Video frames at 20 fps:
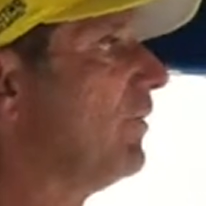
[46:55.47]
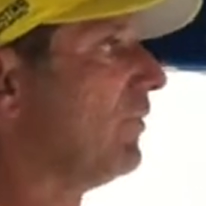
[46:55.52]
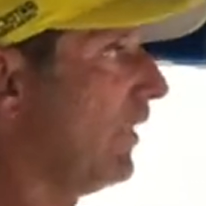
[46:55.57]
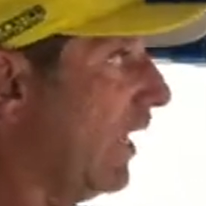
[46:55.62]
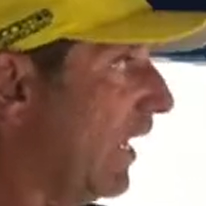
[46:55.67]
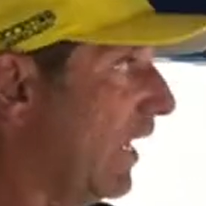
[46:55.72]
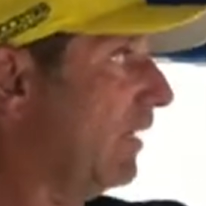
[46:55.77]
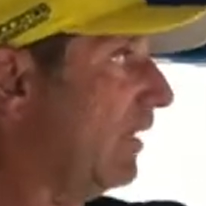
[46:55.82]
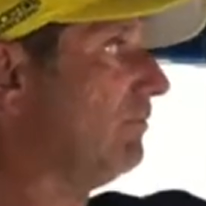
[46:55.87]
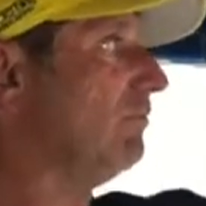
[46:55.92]

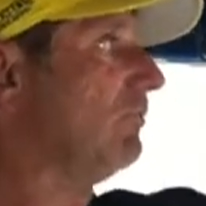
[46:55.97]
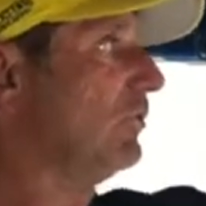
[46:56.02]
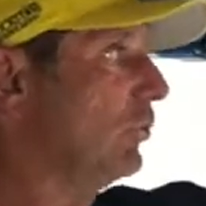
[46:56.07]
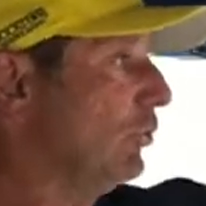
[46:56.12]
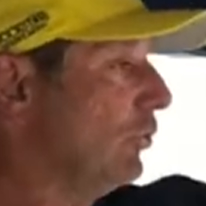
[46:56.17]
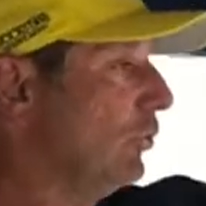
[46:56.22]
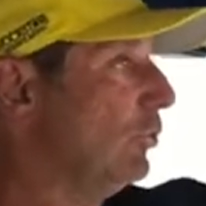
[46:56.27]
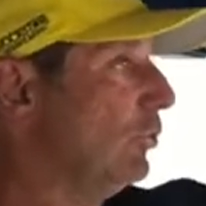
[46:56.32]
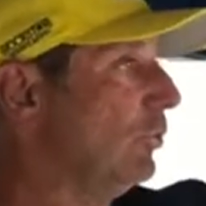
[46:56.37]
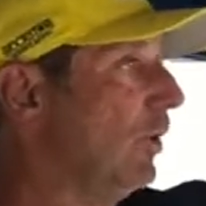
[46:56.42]
Then you
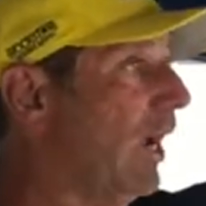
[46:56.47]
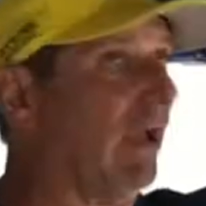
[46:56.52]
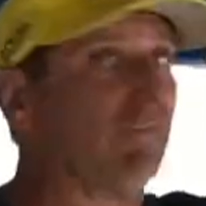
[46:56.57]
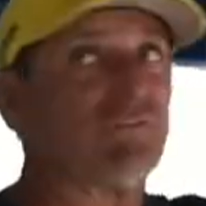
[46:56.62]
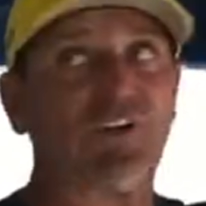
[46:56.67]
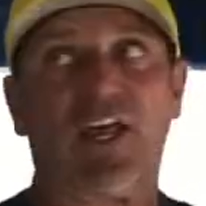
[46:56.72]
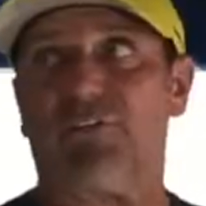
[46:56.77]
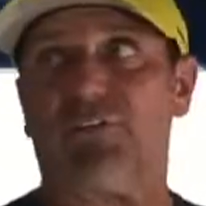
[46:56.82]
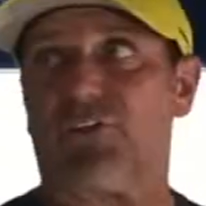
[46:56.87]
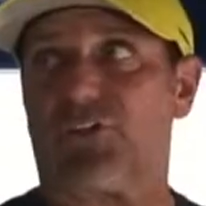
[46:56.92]
do
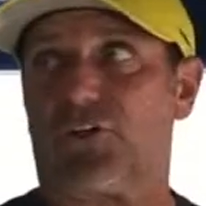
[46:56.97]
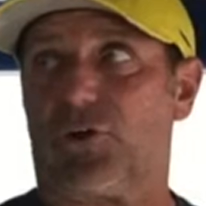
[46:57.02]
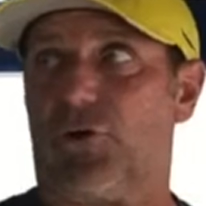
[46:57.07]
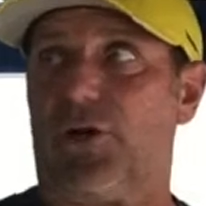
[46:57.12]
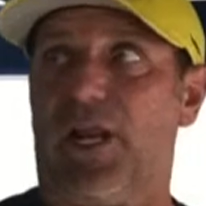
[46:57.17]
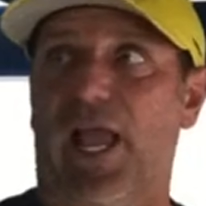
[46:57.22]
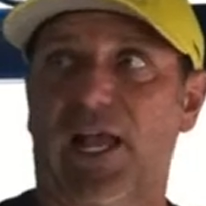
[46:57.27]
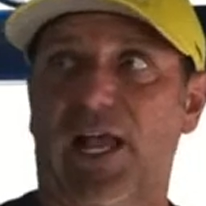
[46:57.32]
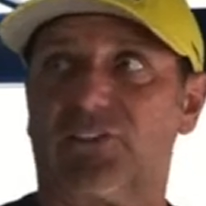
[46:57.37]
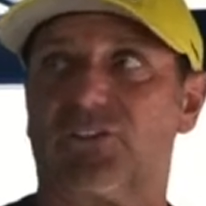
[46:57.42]
have to have the
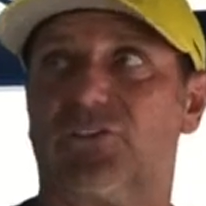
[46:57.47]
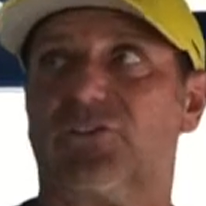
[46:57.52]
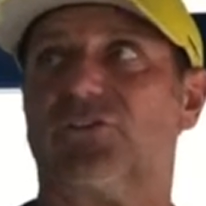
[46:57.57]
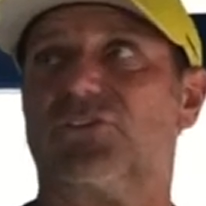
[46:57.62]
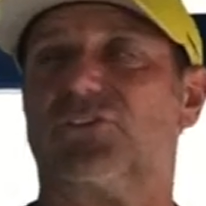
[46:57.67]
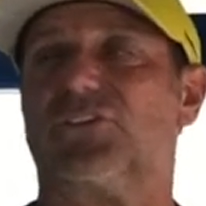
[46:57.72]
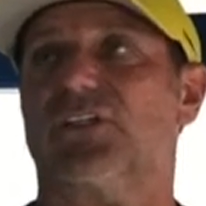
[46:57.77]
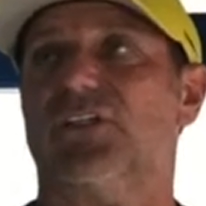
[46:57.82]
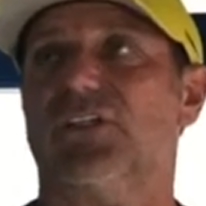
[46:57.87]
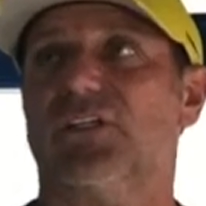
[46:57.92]
Curry
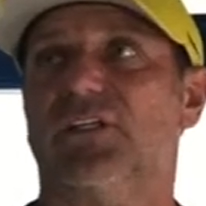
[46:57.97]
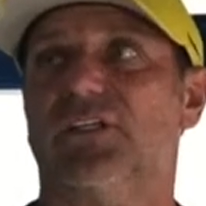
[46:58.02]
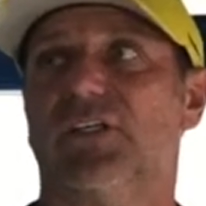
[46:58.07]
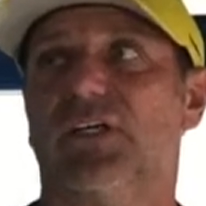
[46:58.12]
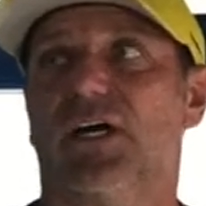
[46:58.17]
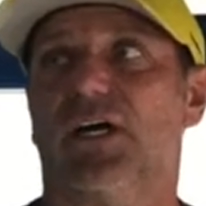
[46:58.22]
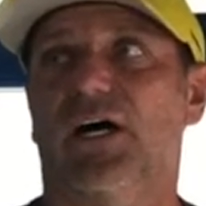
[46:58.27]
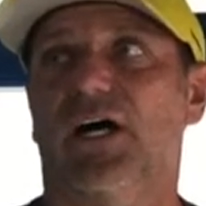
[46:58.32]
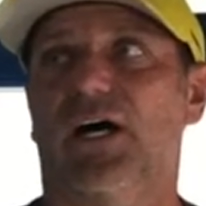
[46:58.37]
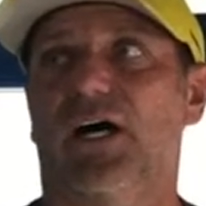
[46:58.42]
axles.
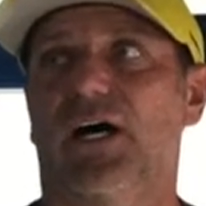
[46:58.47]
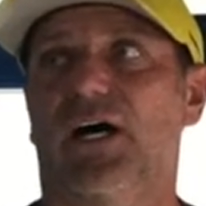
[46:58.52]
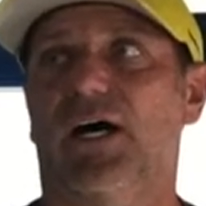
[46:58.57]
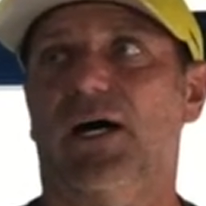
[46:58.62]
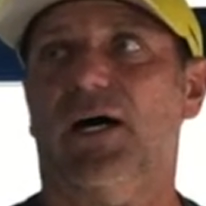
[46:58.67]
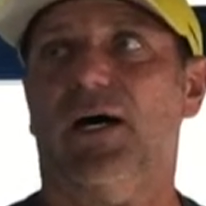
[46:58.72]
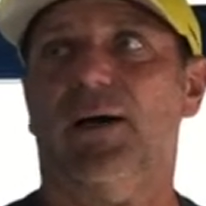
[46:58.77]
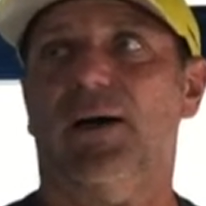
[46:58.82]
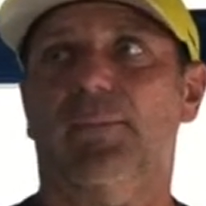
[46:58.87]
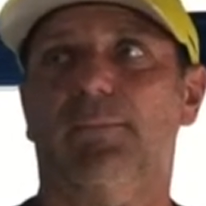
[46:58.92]

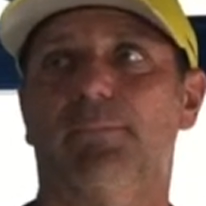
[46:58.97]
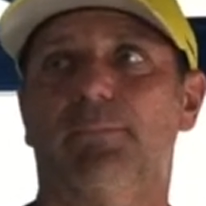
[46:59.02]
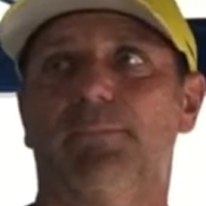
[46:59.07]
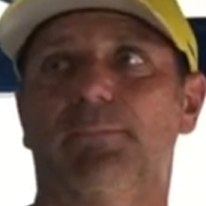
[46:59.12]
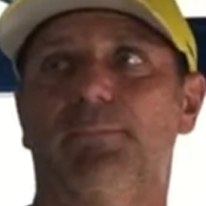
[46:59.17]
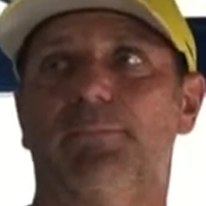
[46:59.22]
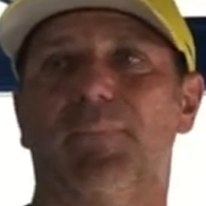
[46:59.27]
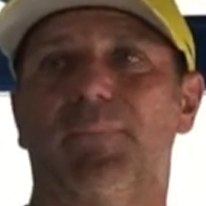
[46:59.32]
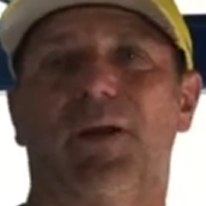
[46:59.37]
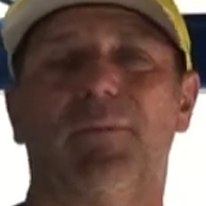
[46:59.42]

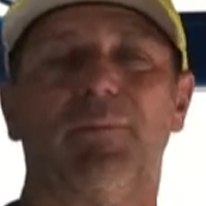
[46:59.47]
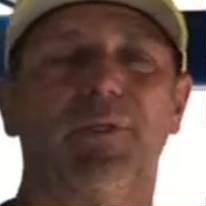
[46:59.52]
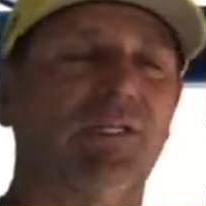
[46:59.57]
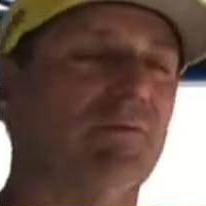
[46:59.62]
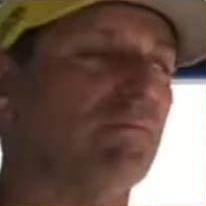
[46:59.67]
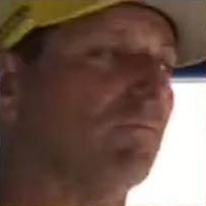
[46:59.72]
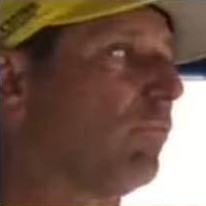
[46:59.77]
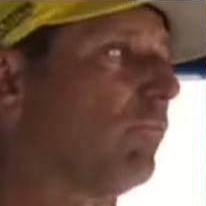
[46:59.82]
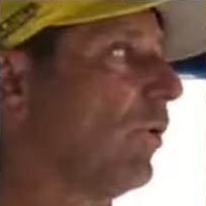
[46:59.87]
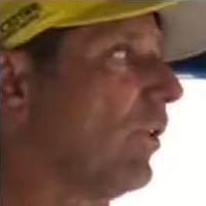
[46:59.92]
I
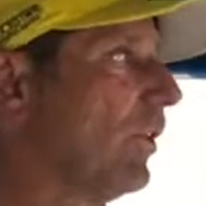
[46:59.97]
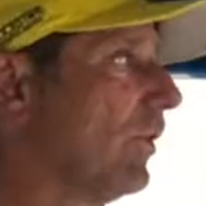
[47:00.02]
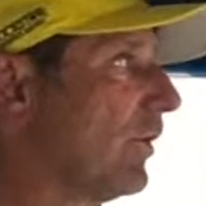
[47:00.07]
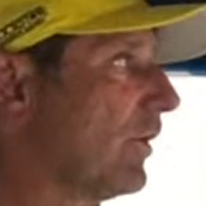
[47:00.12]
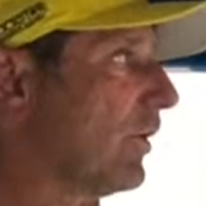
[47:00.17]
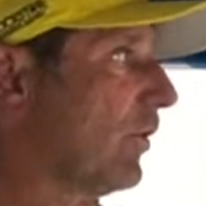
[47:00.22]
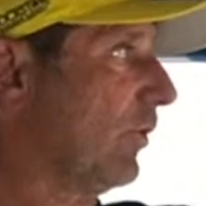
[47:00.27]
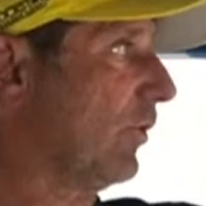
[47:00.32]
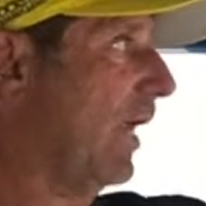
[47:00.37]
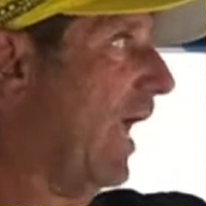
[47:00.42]
mean, really
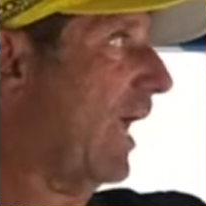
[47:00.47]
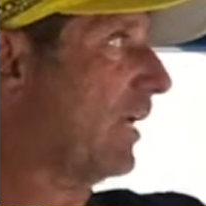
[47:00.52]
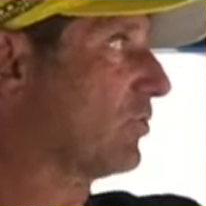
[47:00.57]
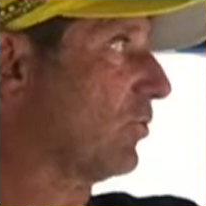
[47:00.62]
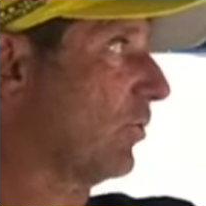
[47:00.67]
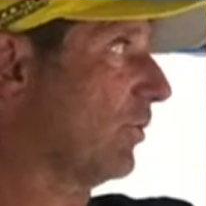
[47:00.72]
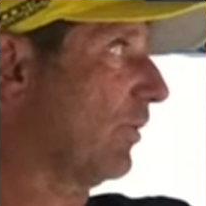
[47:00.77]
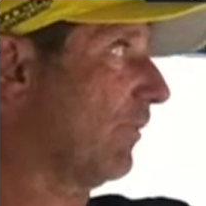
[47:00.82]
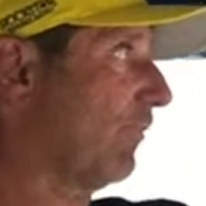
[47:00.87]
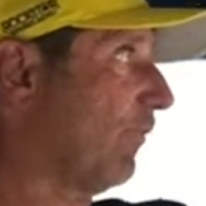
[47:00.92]
the Curry
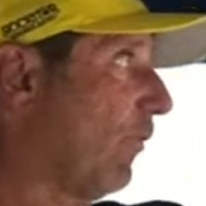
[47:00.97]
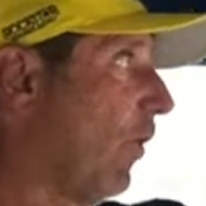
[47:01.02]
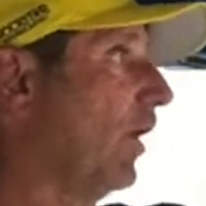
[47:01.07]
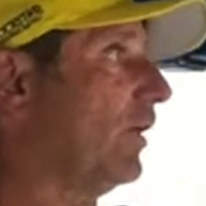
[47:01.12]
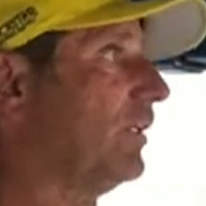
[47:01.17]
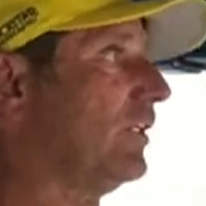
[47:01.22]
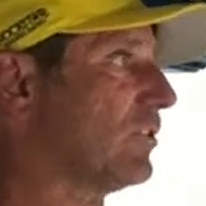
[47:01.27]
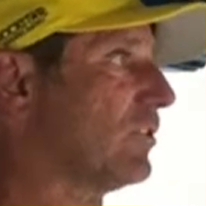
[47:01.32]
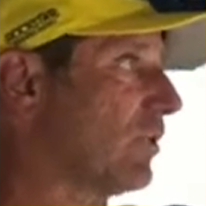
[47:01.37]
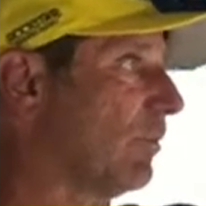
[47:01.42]
axle in the
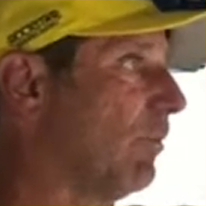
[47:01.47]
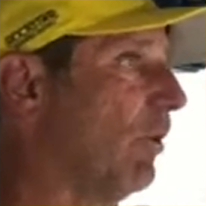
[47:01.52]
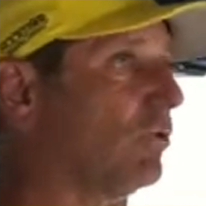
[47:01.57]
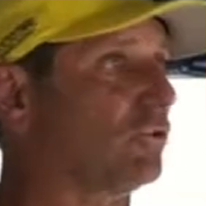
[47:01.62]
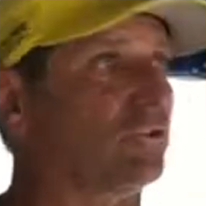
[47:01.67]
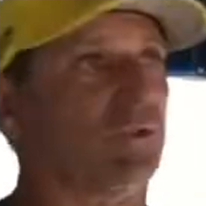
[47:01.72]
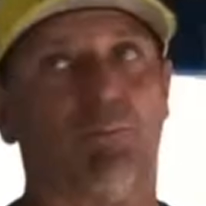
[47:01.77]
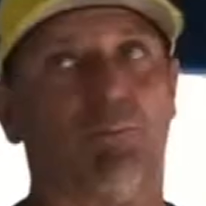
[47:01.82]
front is the most